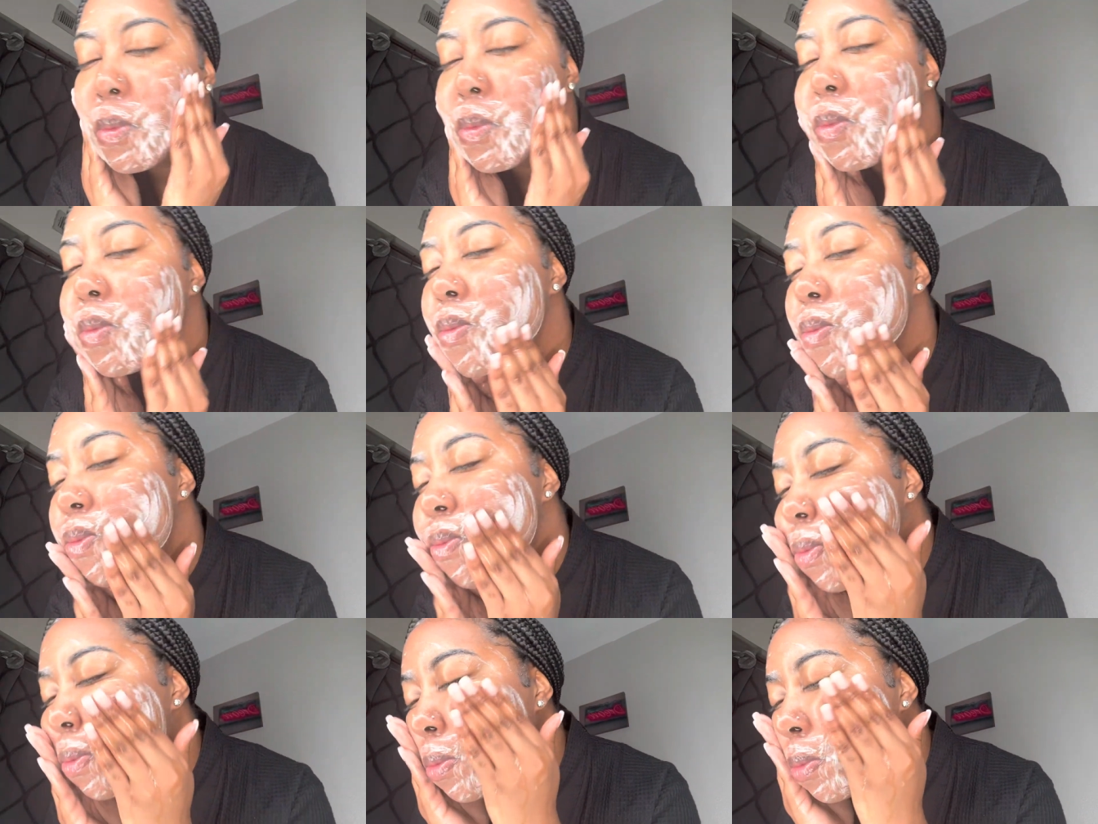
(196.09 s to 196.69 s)
a
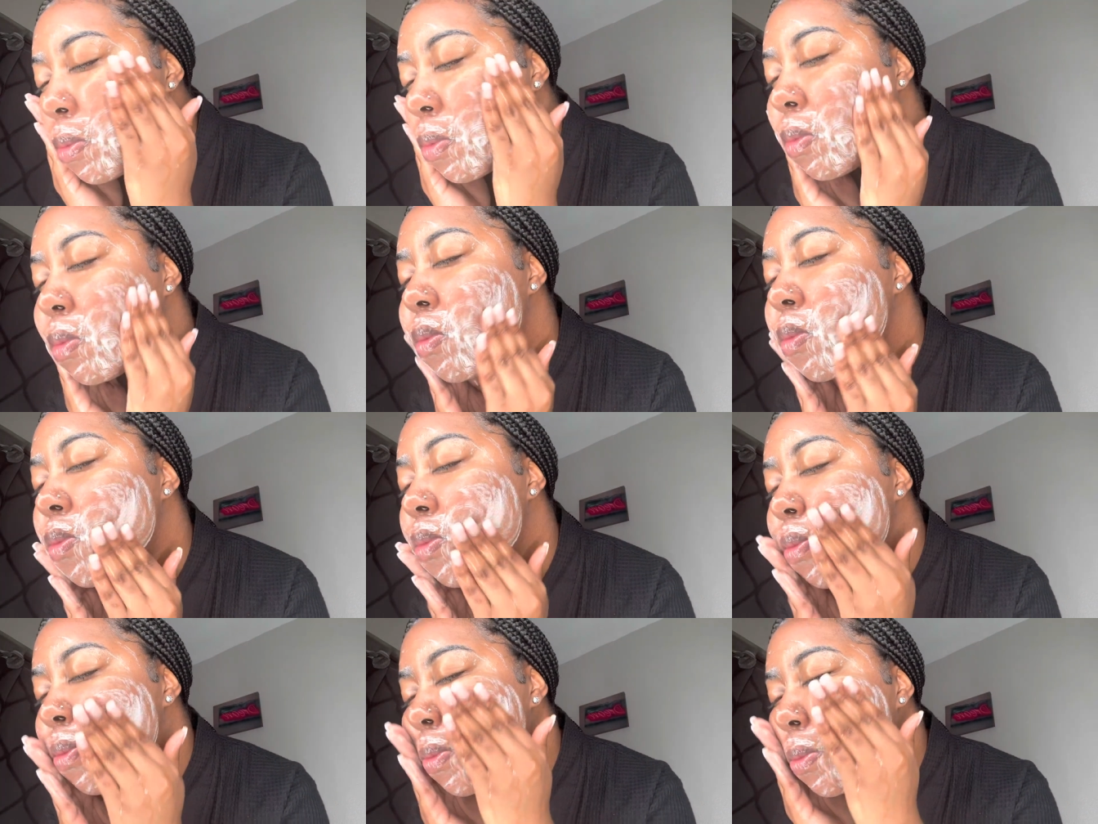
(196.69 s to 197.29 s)
little bit
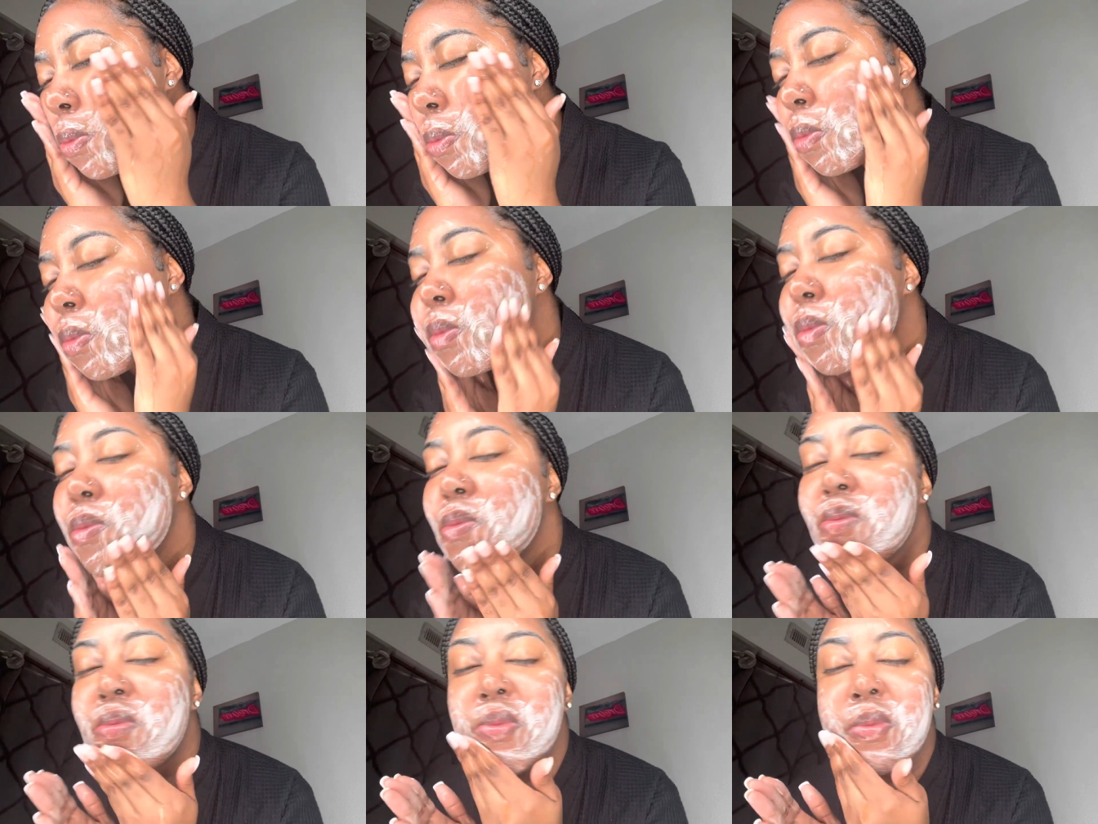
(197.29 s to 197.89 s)
bigger, if that
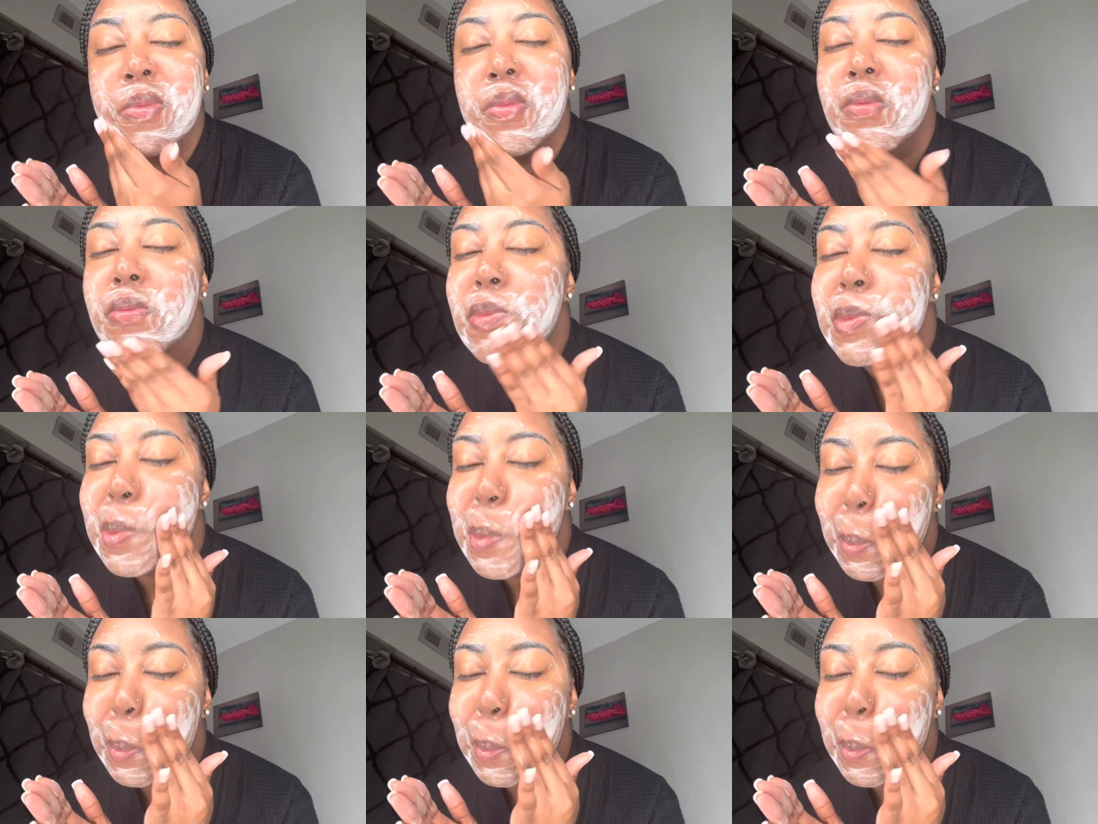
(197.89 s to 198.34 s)
makes sense.